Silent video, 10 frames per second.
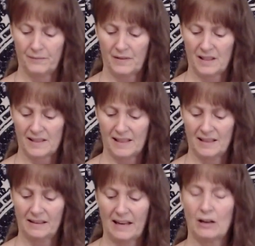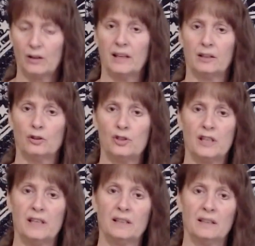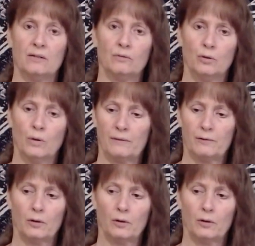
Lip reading: This in and out energy, whoever